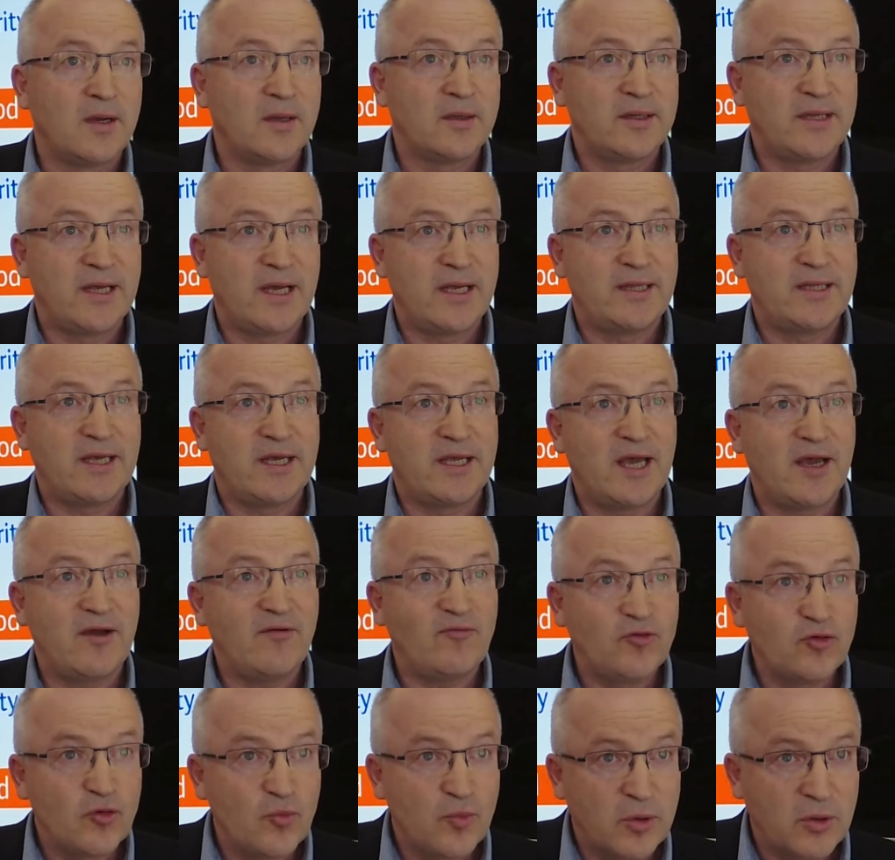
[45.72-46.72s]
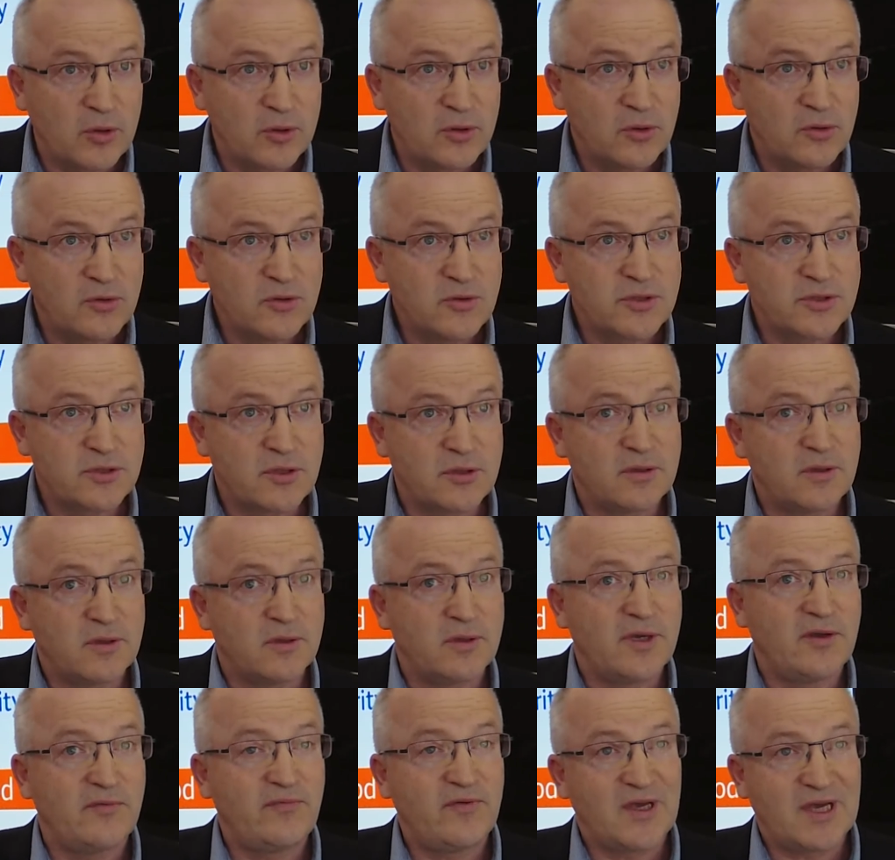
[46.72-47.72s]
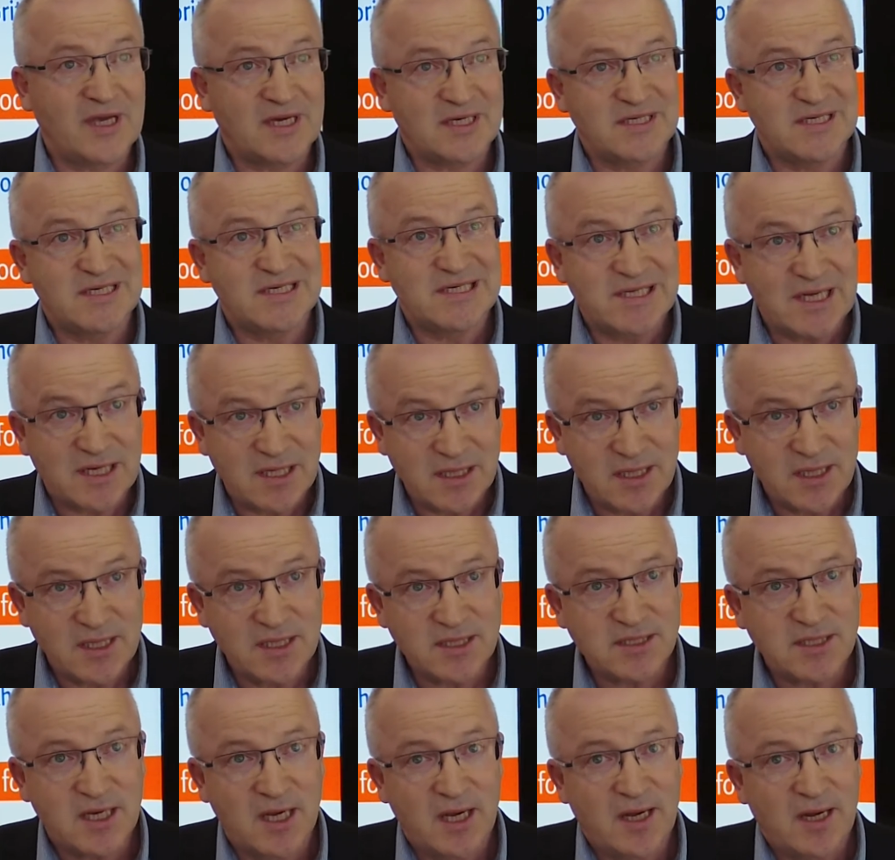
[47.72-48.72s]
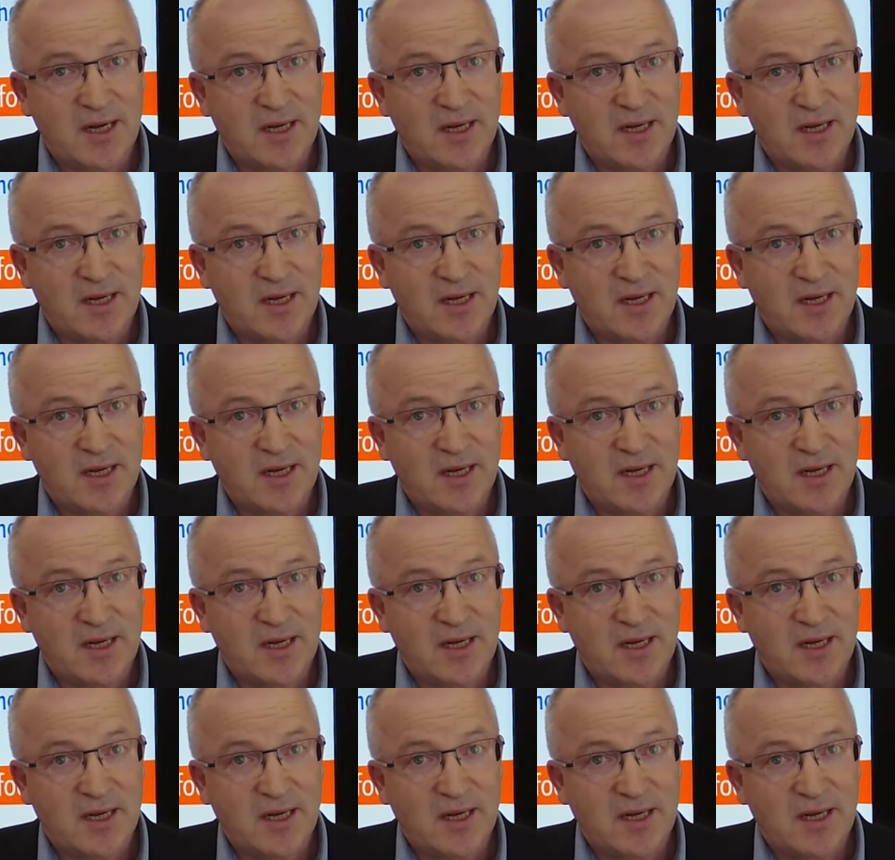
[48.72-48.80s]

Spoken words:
they have to produce efficacy studies